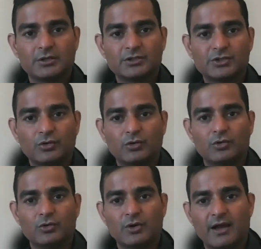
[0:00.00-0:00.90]
So
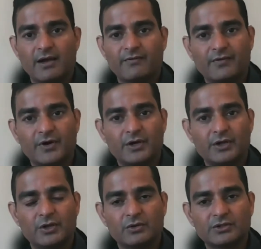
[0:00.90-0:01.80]
you have,
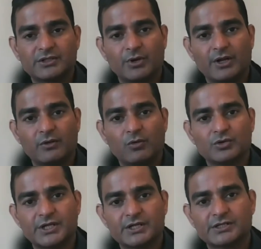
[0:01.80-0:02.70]
somebody
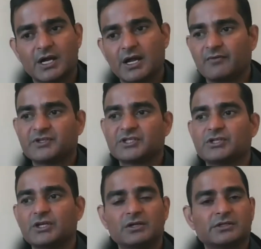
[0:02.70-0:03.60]
who says, I have
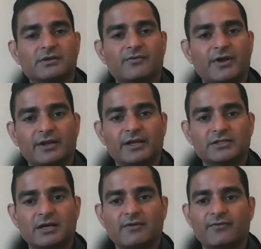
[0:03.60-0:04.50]
60 years of
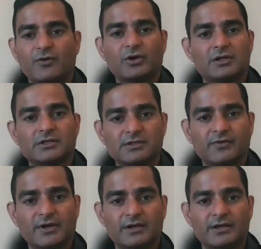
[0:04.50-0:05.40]
heritage, I have 40 years
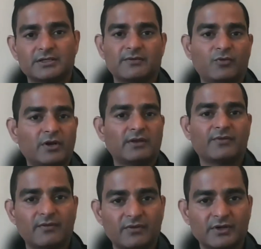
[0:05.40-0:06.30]
of heritage, I have
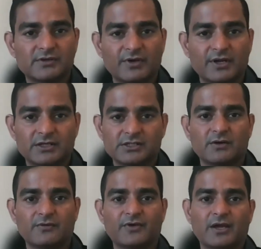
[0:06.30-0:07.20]
25 years of
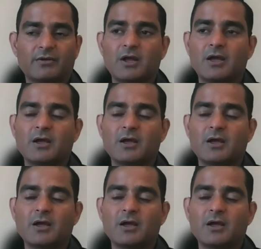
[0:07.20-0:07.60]
legacy of care.